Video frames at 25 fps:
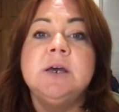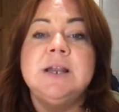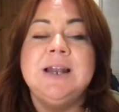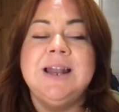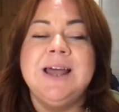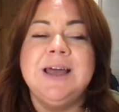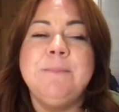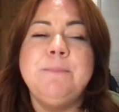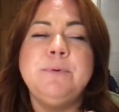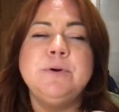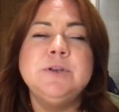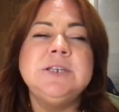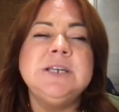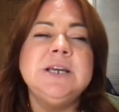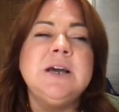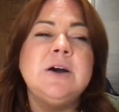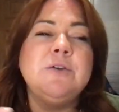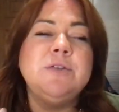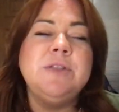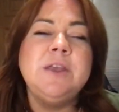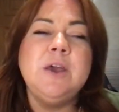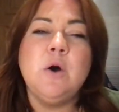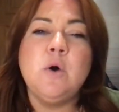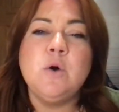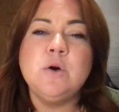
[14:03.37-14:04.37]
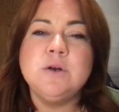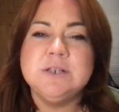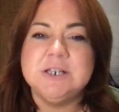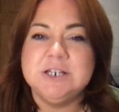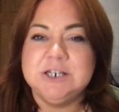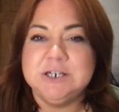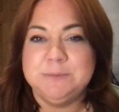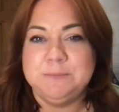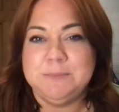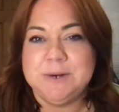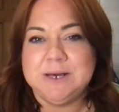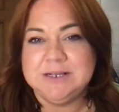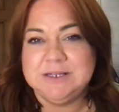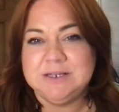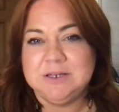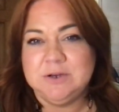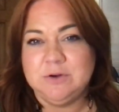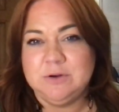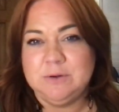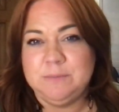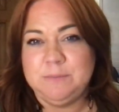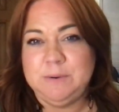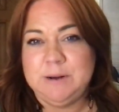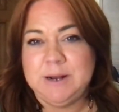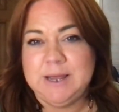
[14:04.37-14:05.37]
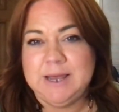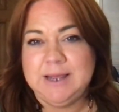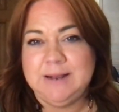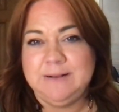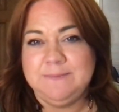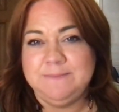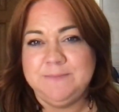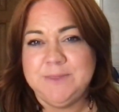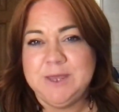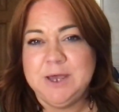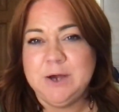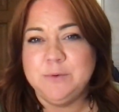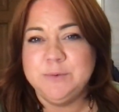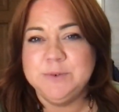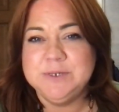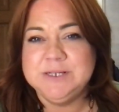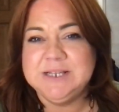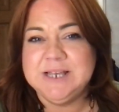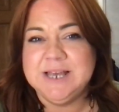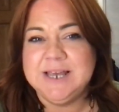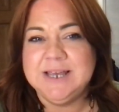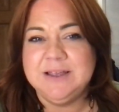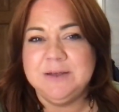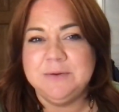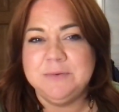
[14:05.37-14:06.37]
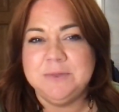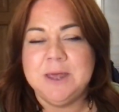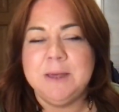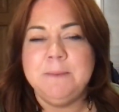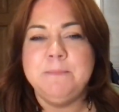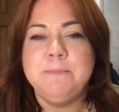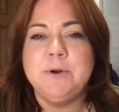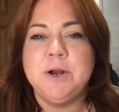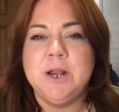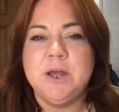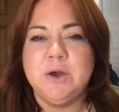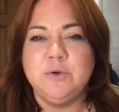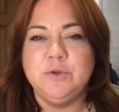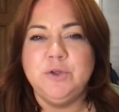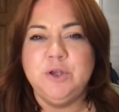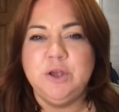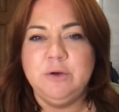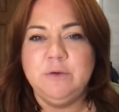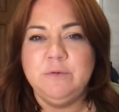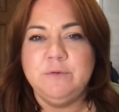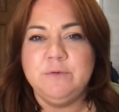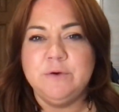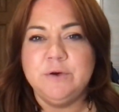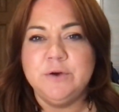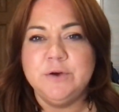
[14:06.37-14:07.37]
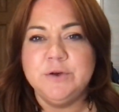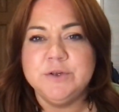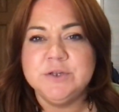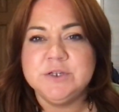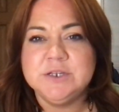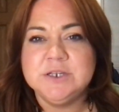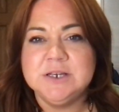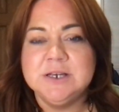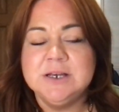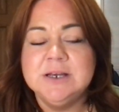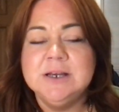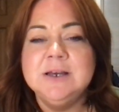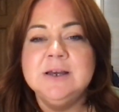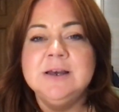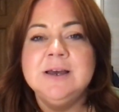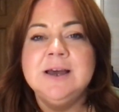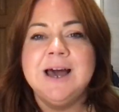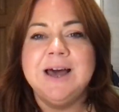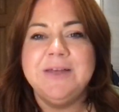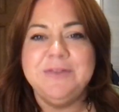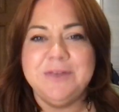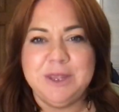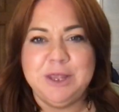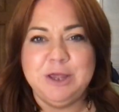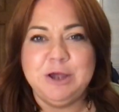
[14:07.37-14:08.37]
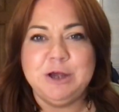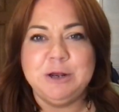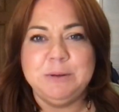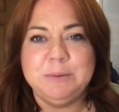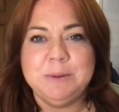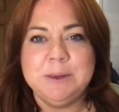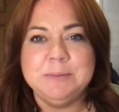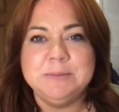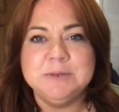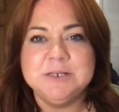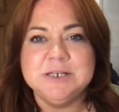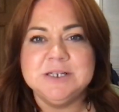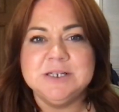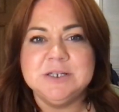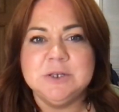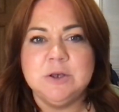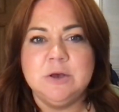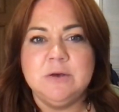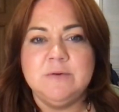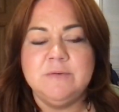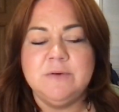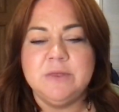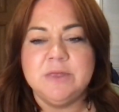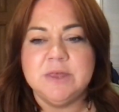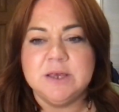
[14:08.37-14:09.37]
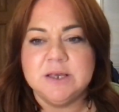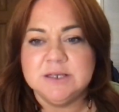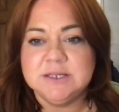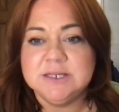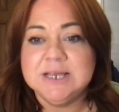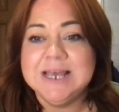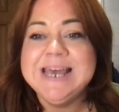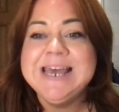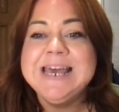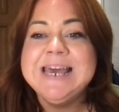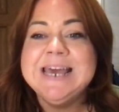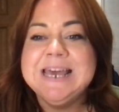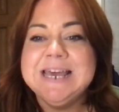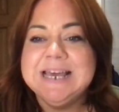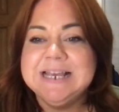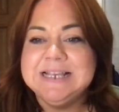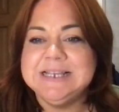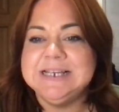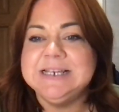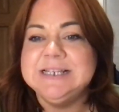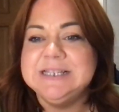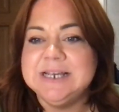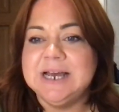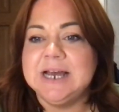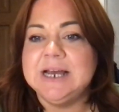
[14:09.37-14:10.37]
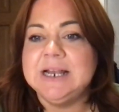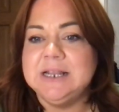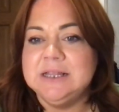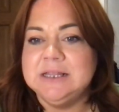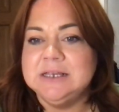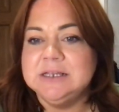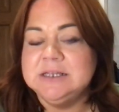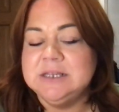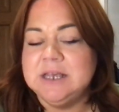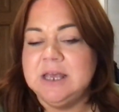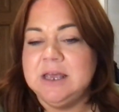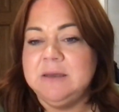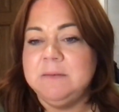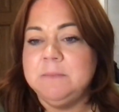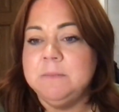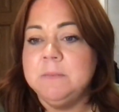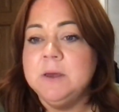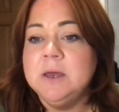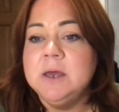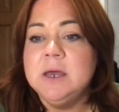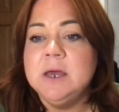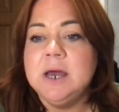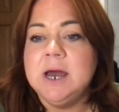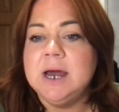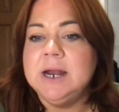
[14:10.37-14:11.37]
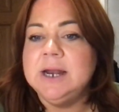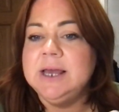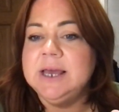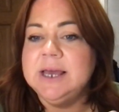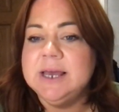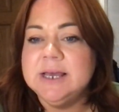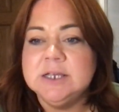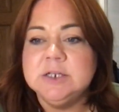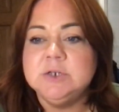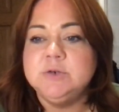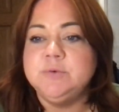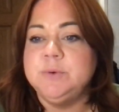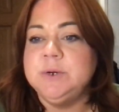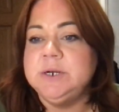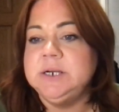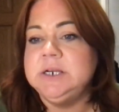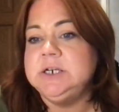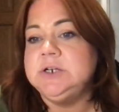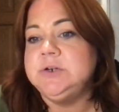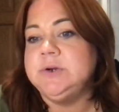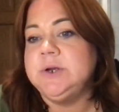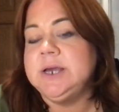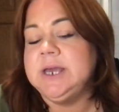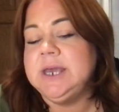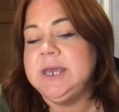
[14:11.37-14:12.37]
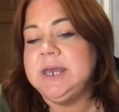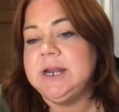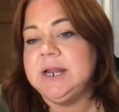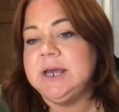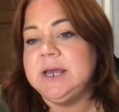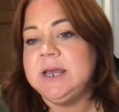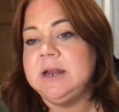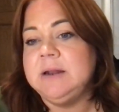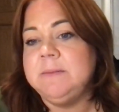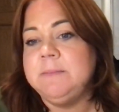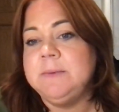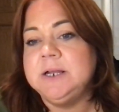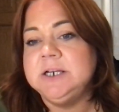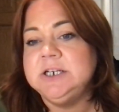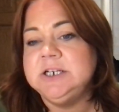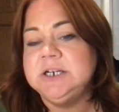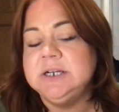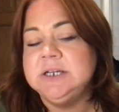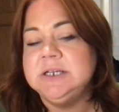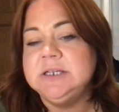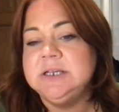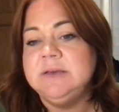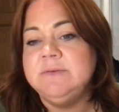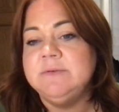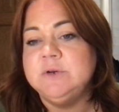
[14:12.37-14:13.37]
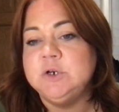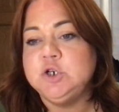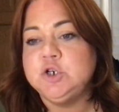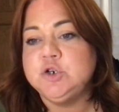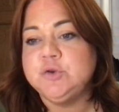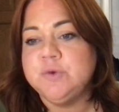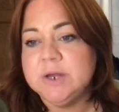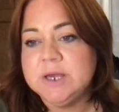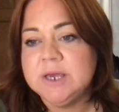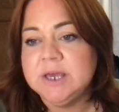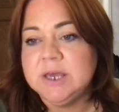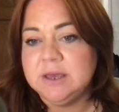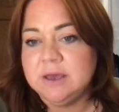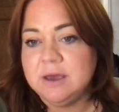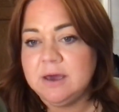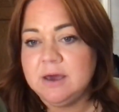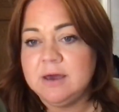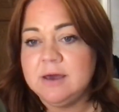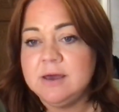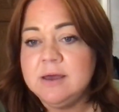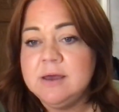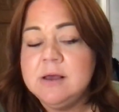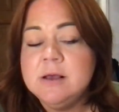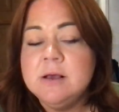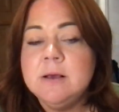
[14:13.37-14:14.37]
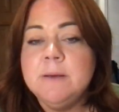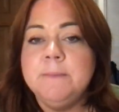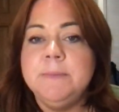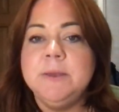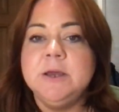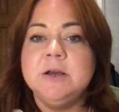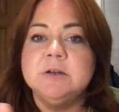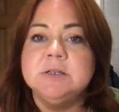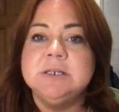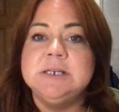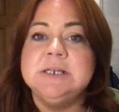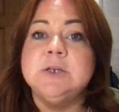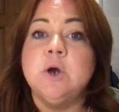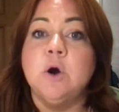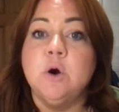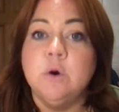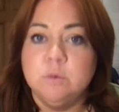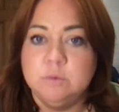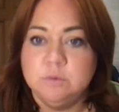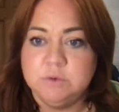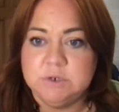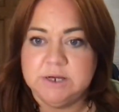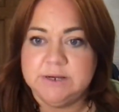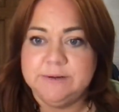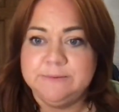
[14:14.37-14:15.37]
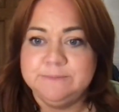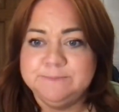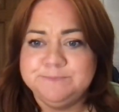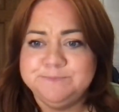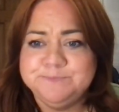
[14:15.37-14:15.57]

Like putting on the oxygen mask on a plane. They always say, don't they? Put it on you first. And then you're going to be able to serve others. It's exactly the same. And it is really tricky. And I can imagine it's even trickier because he's older.